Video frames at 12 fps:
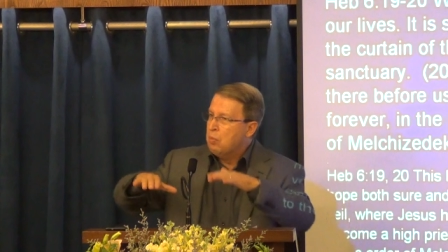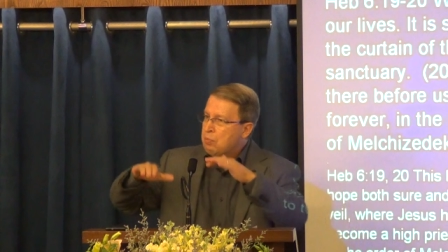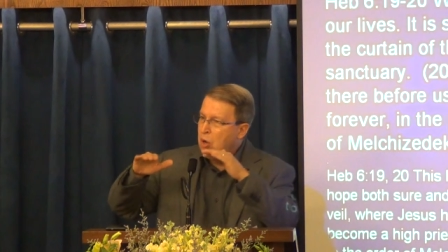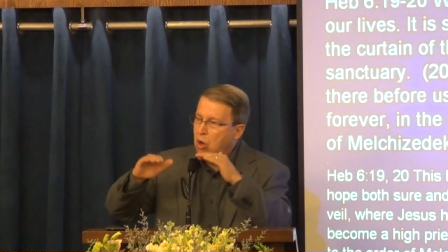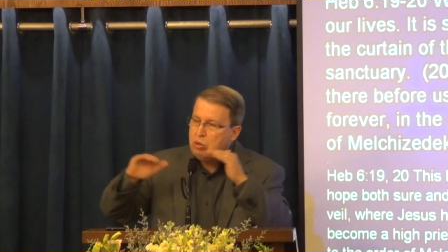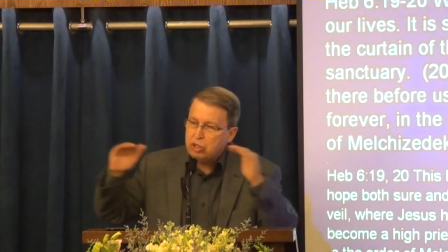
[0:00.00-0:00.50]

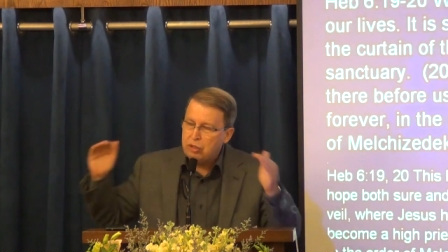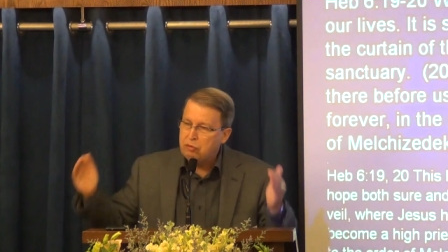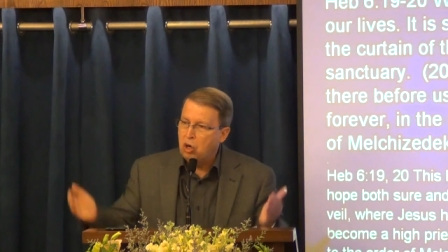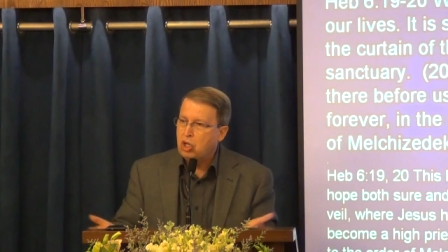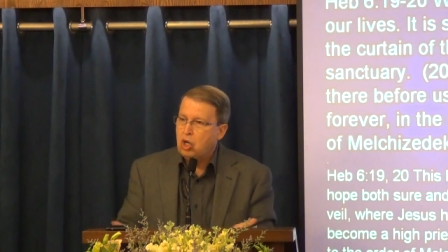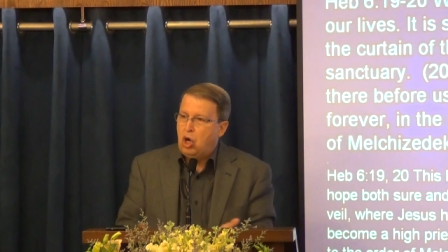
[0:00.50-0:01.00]
Most of
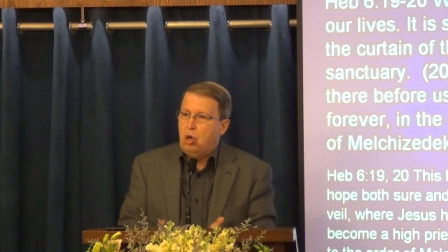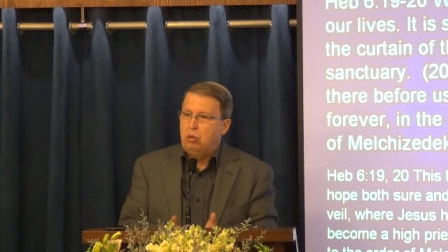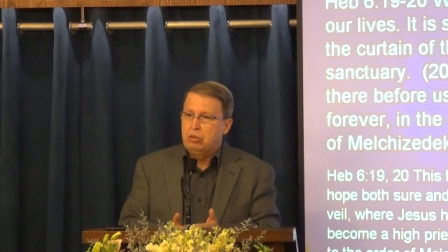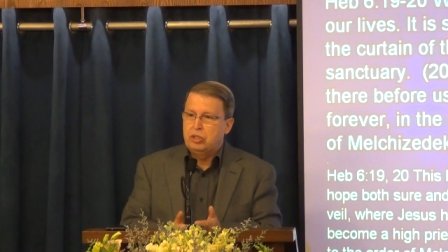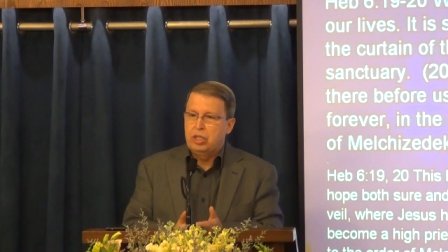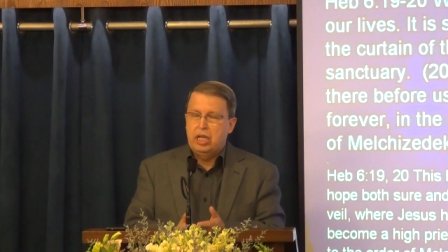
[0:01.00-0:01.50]
our
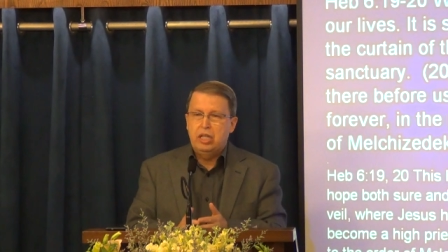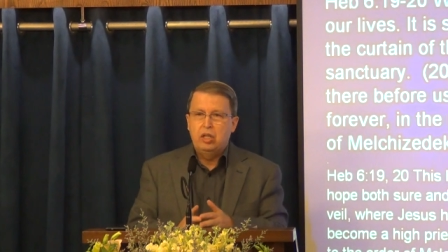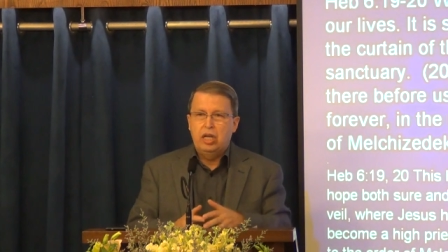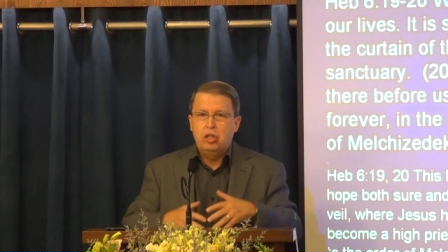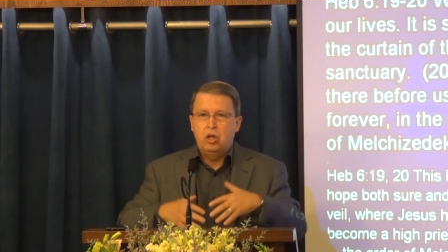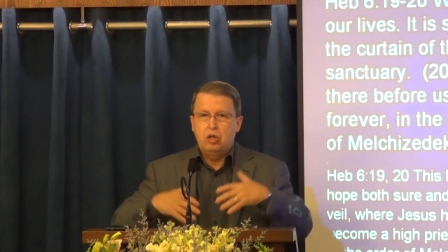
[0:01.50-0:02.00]
goals
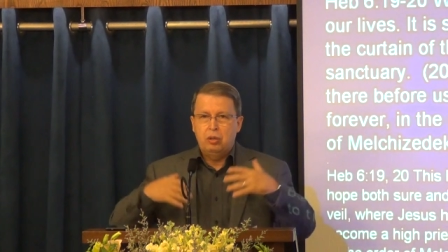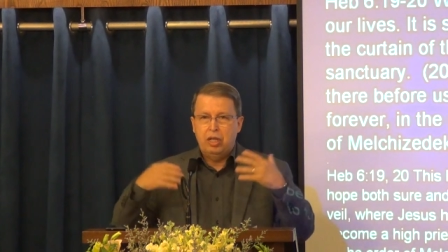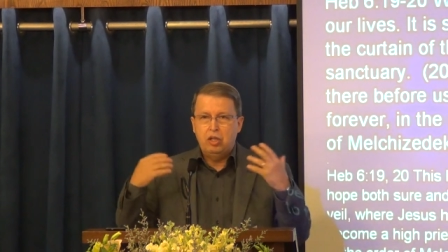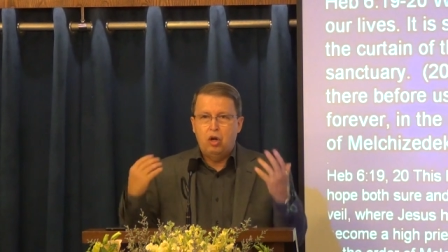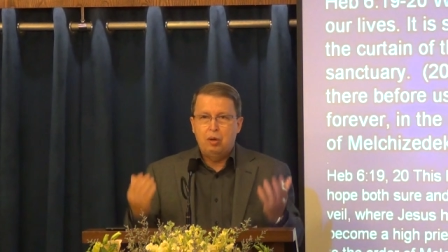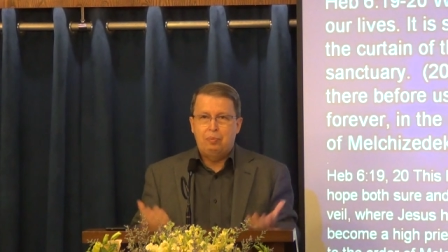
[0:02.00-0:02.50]
and
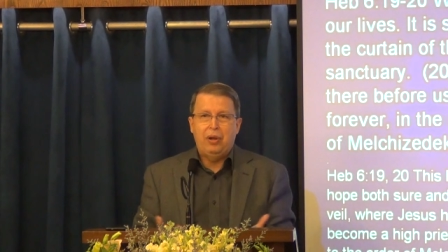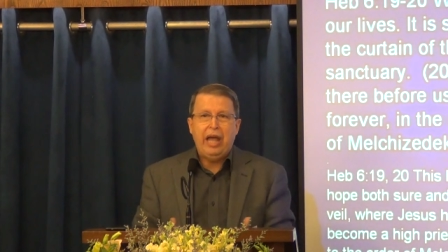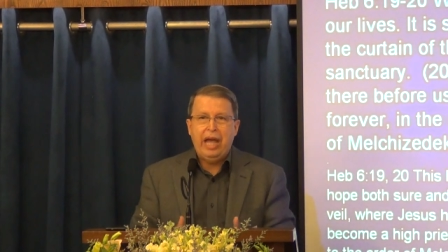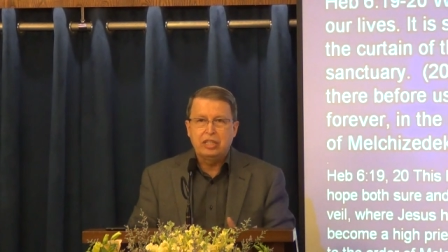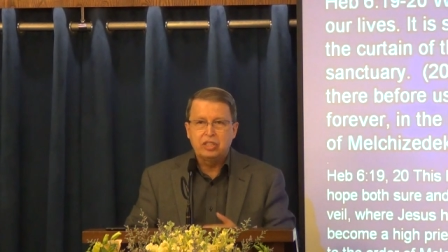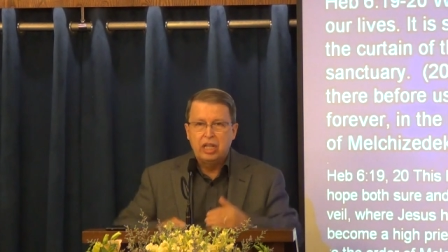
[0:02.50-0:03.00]
our
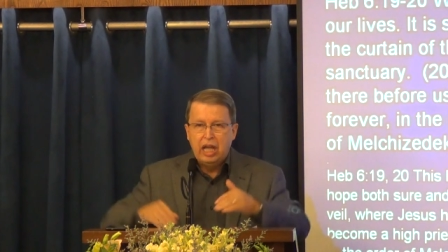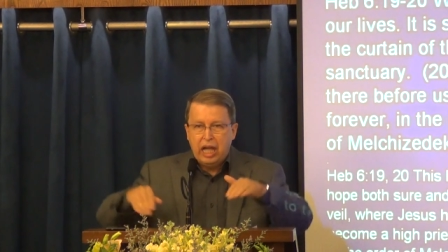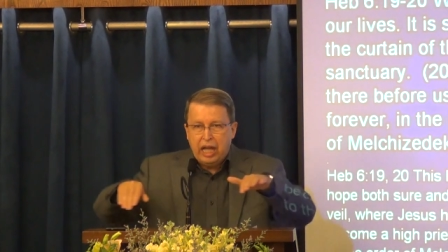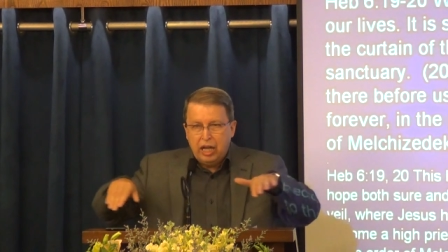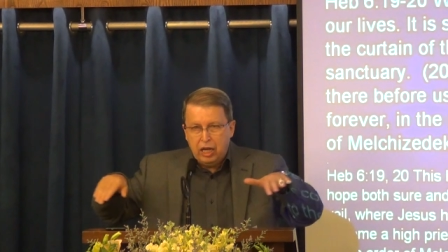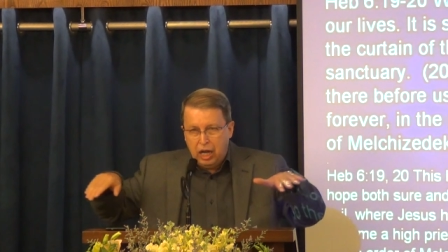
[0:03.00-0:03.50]
plans
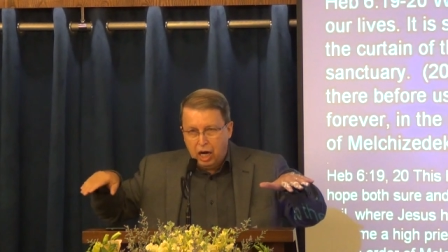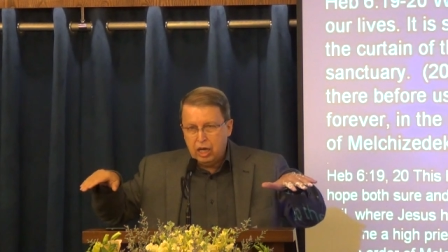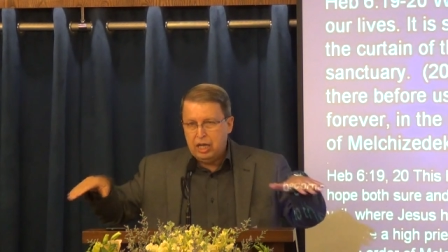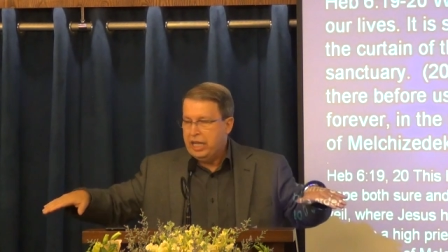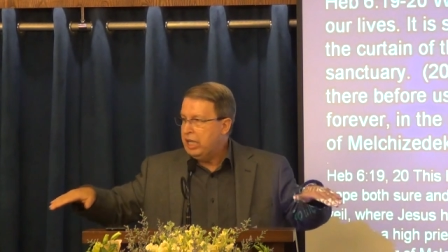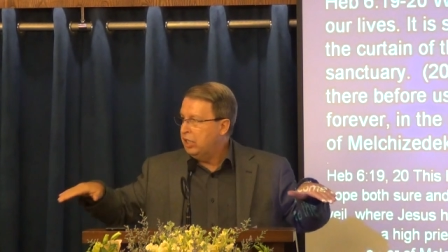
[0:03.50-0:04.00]
are
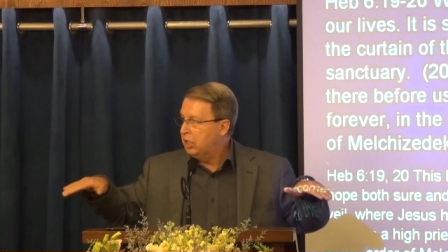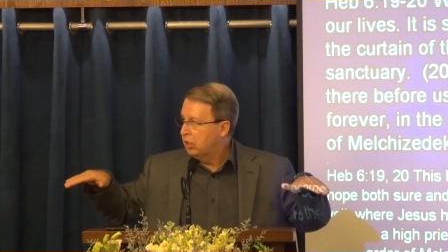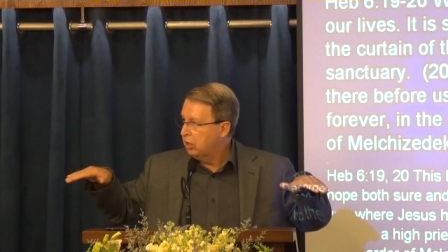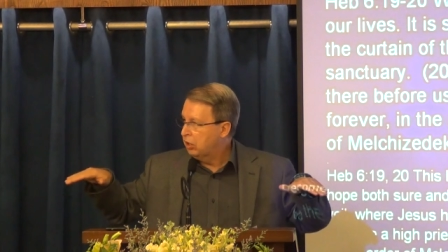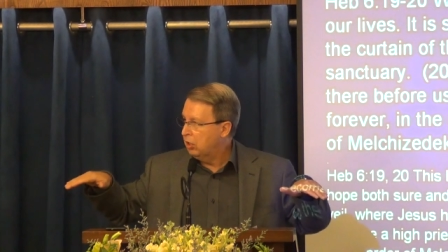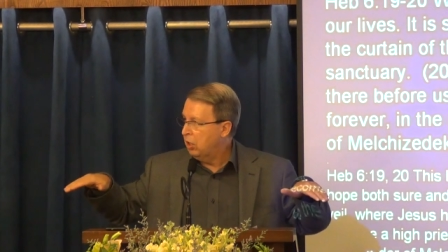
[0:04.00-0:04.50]
linked
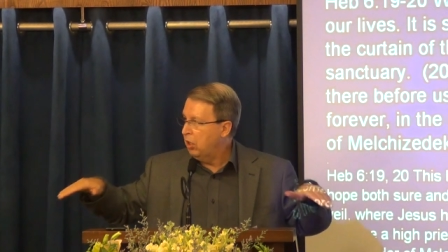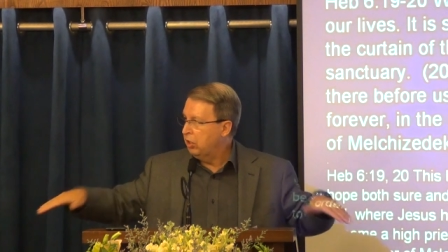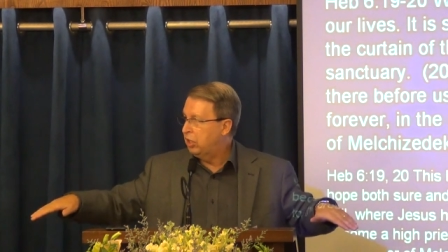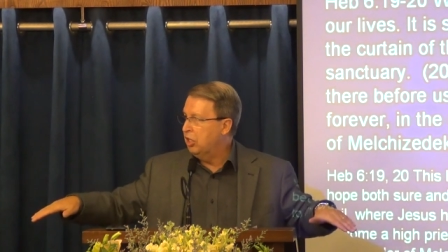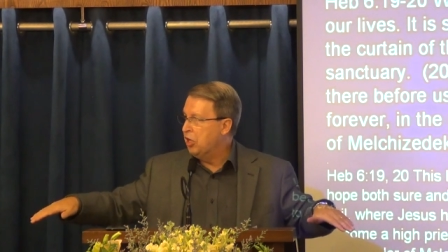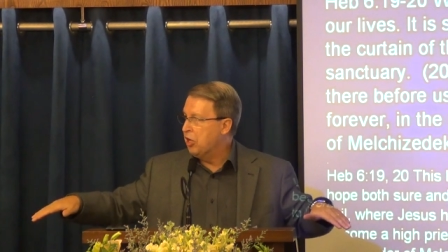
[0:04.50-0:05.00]

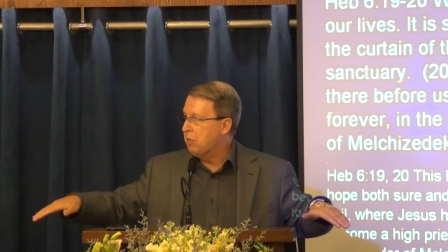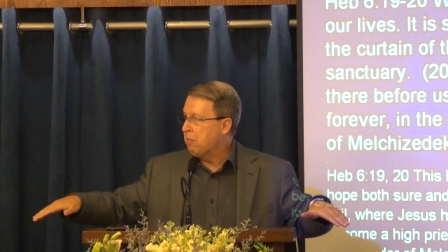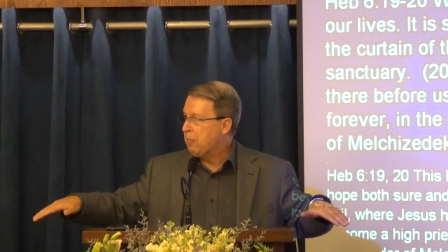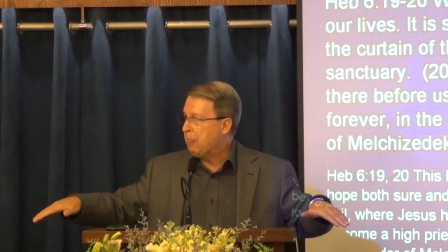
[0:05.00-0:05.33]
earthly.